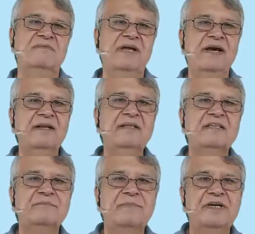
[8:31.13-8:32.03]

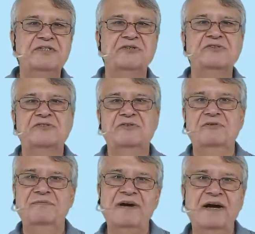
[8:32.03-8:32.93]
Regarding the measures
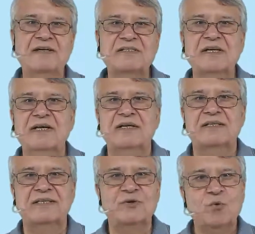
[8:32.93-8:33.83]
or bars,
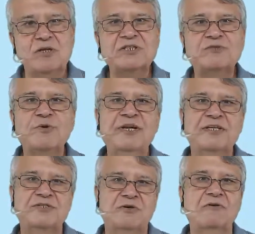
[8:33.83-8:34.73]
the ones
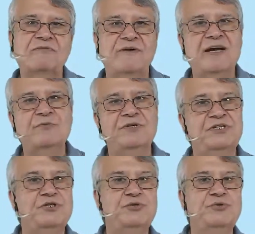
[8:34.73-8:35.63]
treated so far with
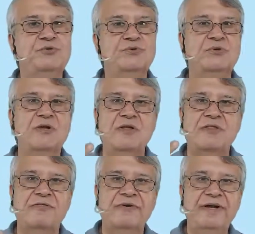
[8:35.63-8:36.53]
2,
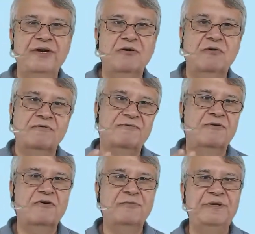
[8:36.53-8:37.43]
3, or
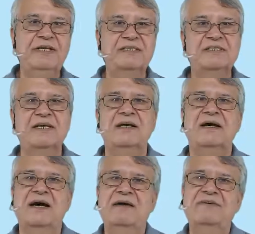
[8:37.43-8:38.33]
4 beats
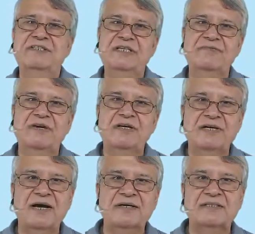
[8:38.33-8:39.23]
have a general
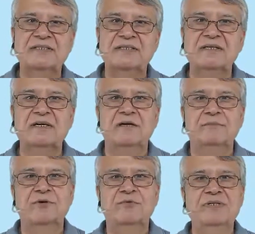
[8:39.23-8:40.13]
character,
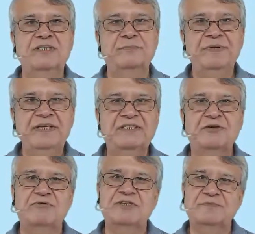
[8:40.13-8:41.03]
but when the beats
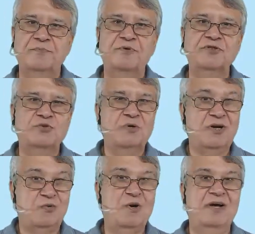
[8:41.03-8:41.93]
correspond to
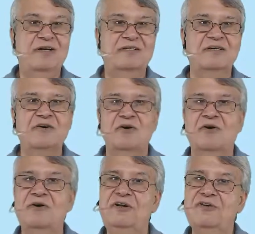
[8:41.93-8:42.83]
a quarter,
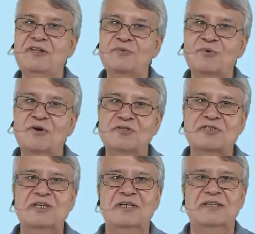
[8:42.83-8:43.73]
or in other
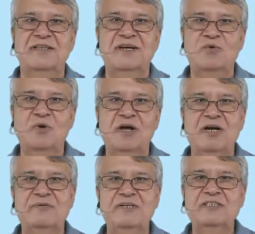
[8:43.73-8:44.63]
words, the
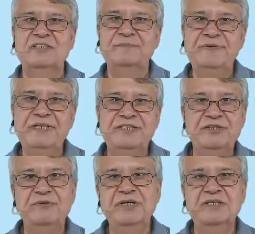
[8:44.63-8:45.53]
quarter is the beat
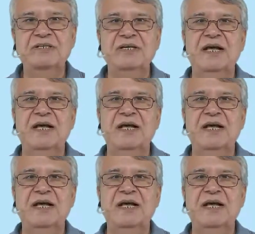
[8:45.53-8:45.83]
unit,